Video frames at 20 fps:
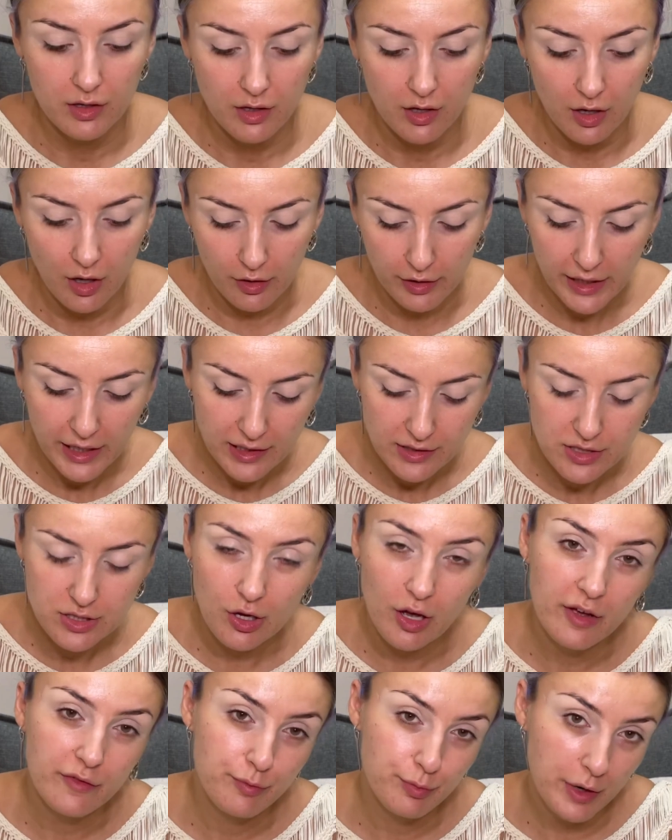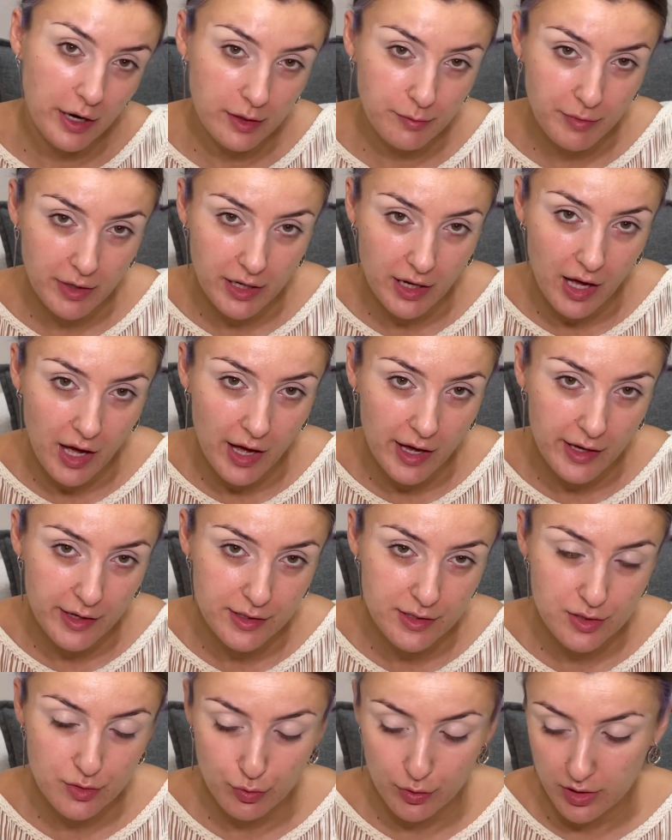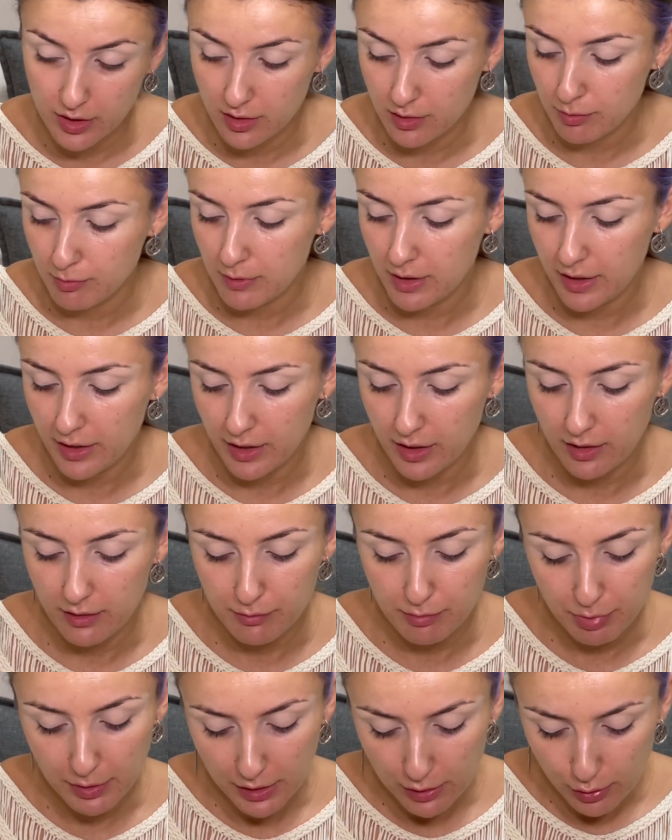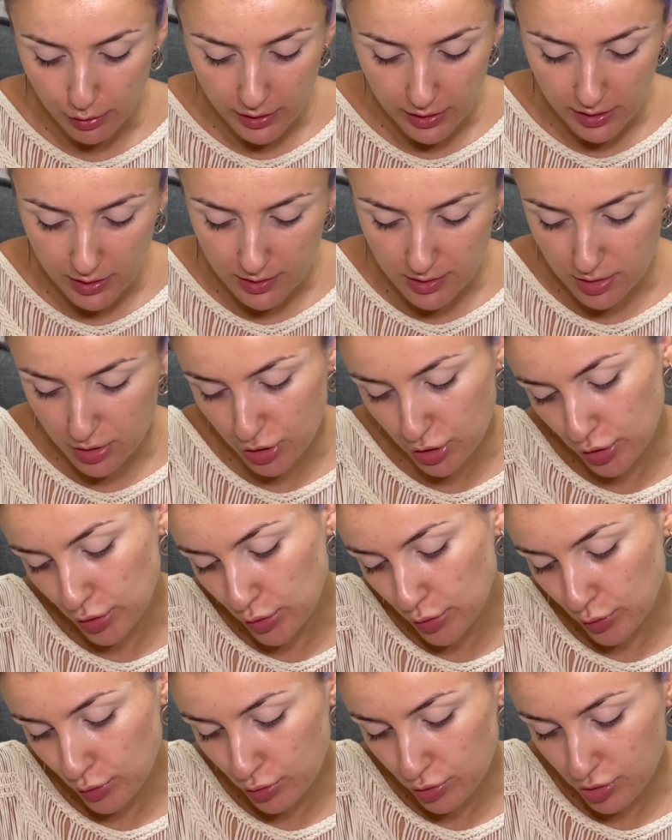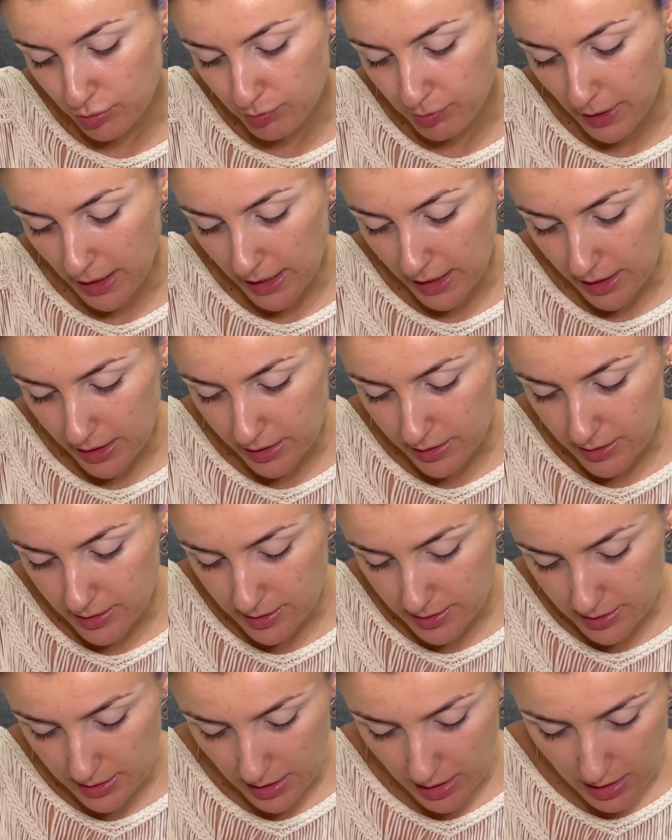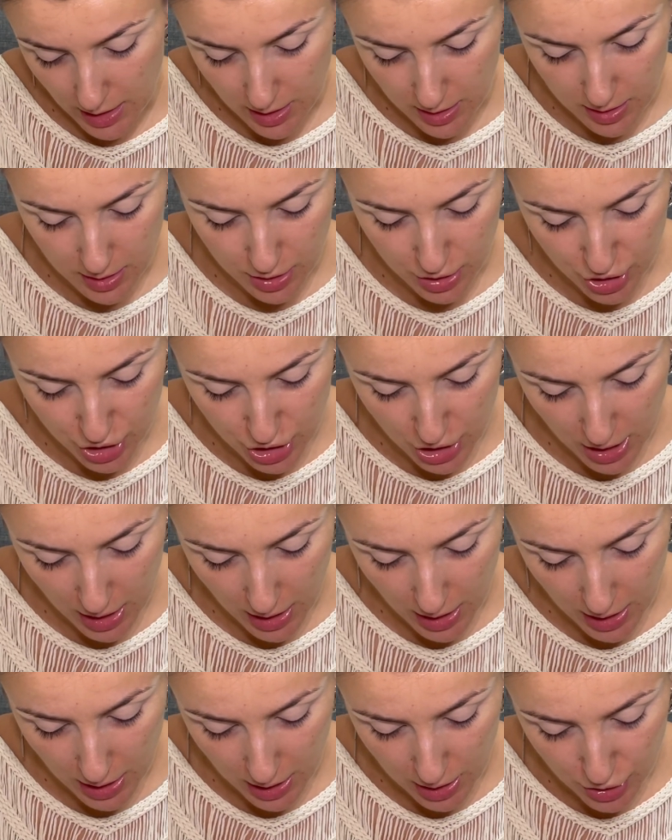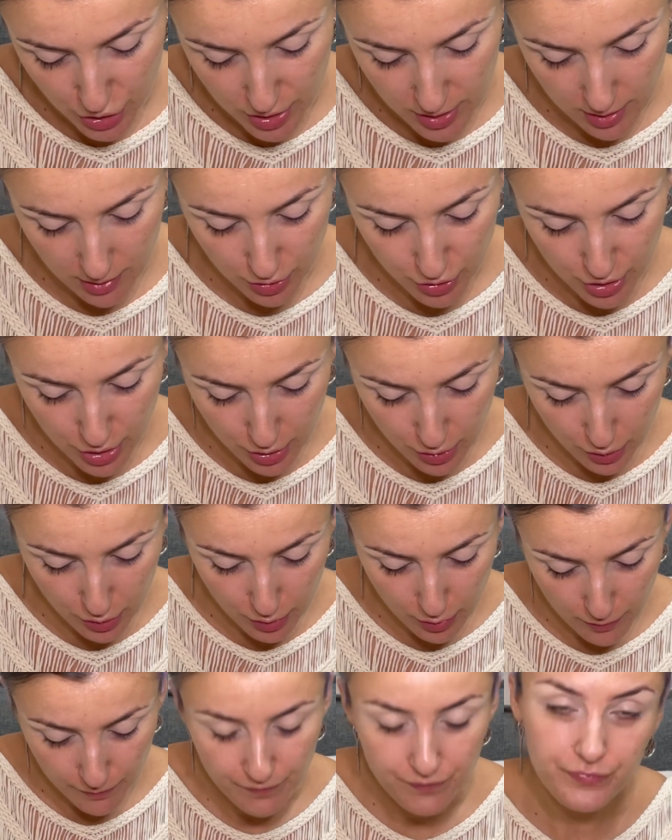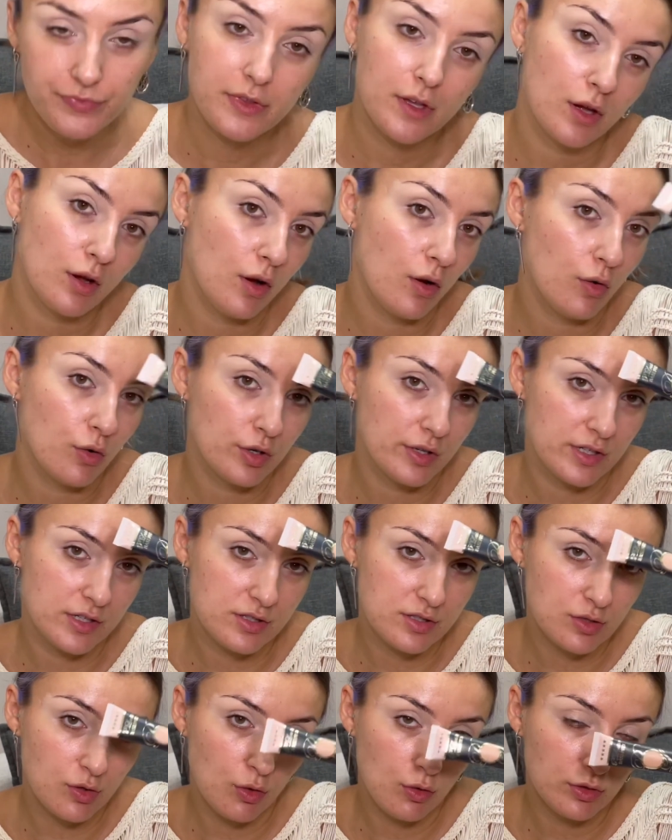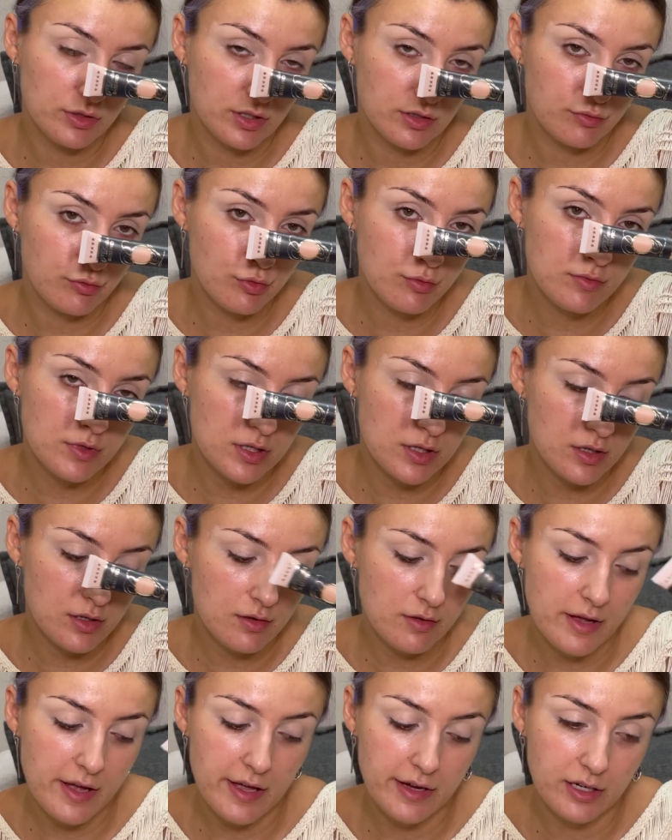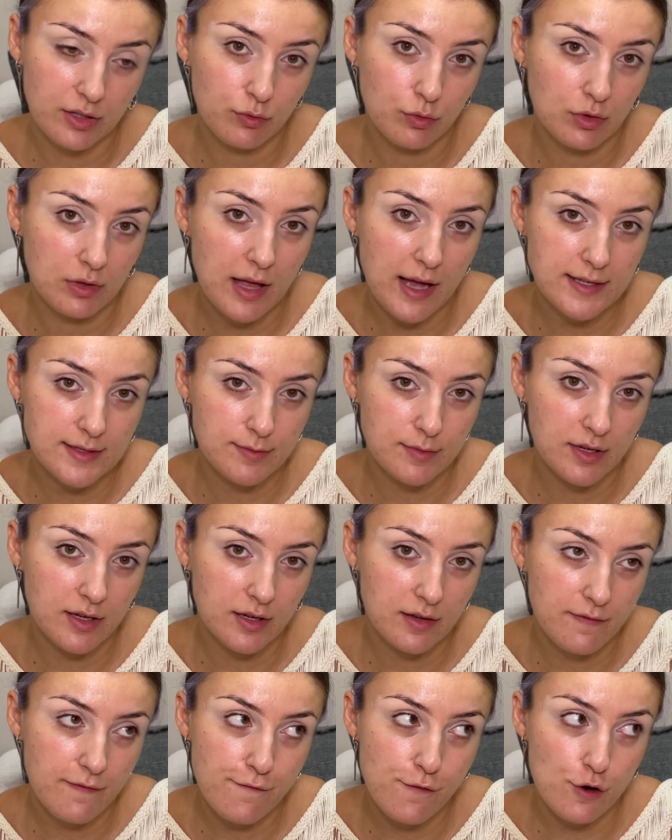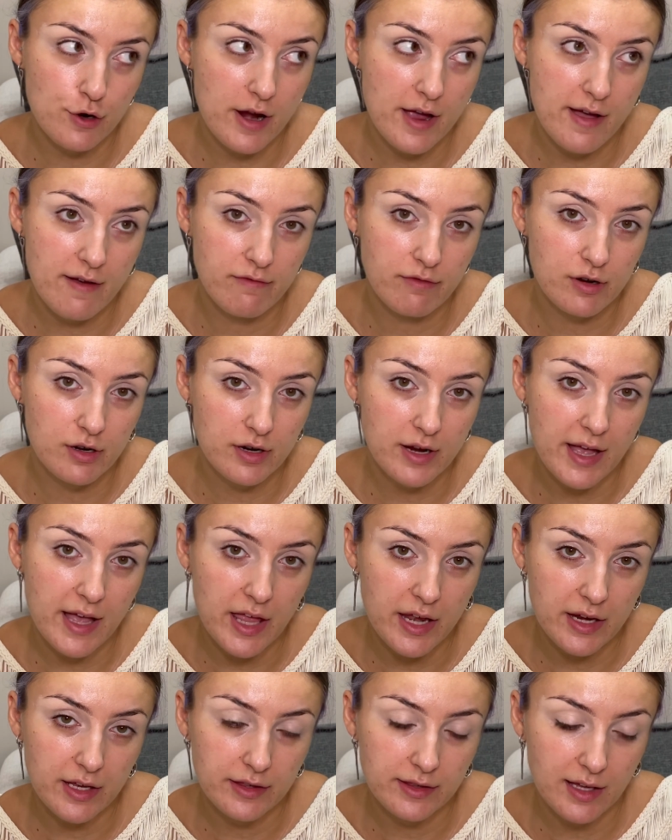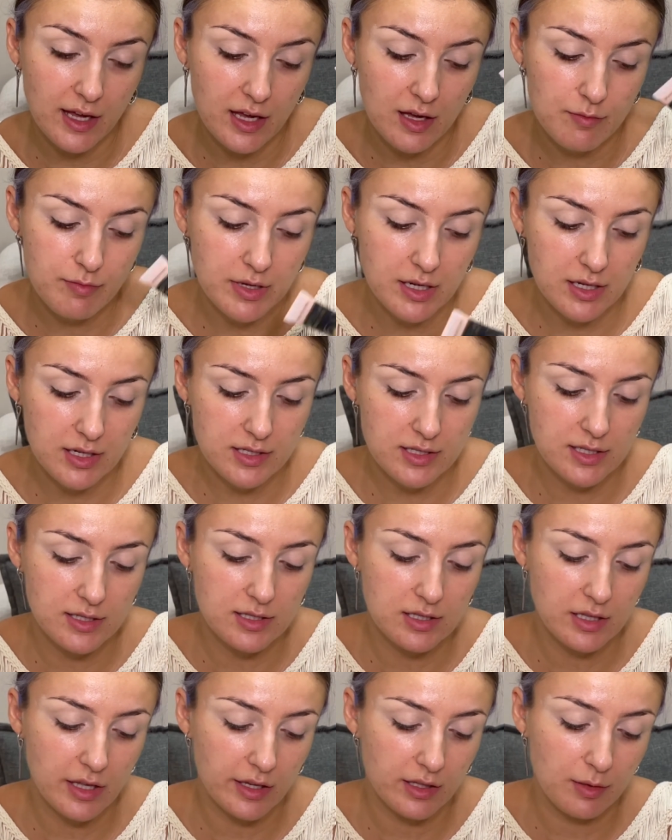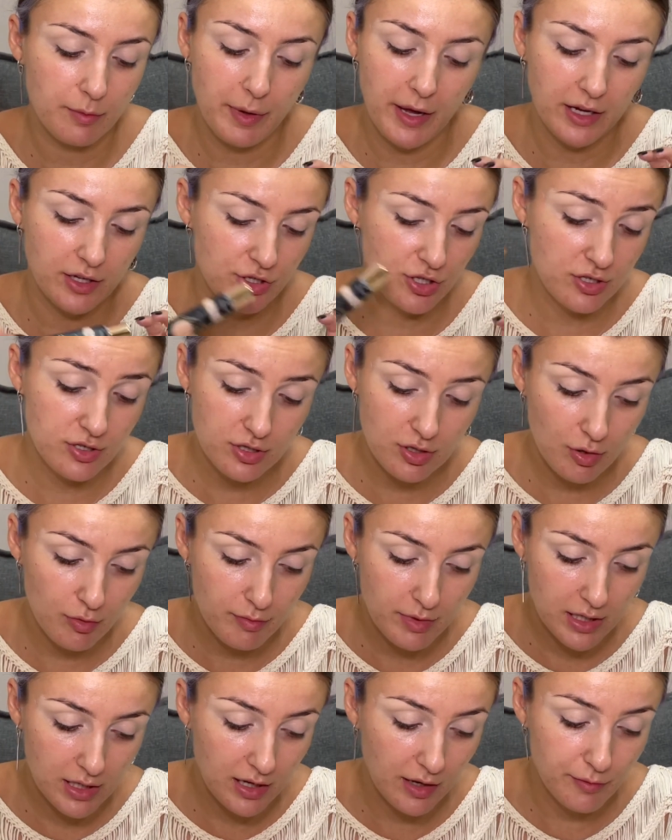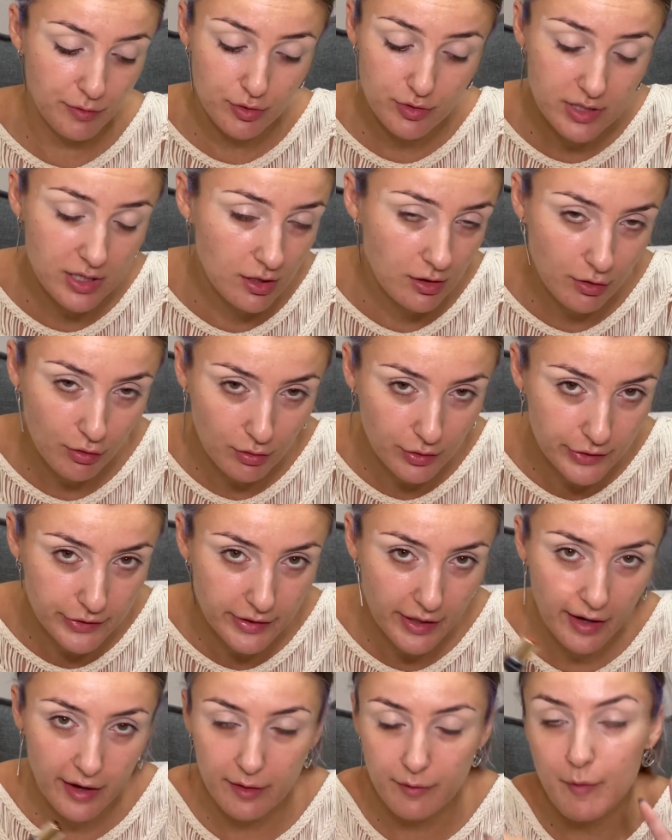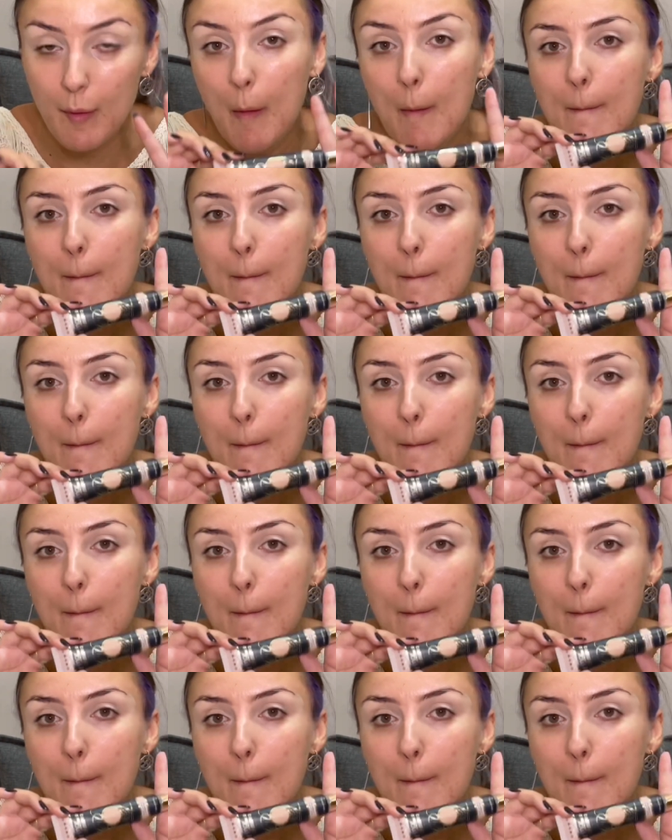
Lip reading: Okay, so I primed my eyes with my Pilois huge base in the shade 2, or it's called the Rumor, and it will last me forever and a day because it's like the packaging is so big, I'm using it all the time,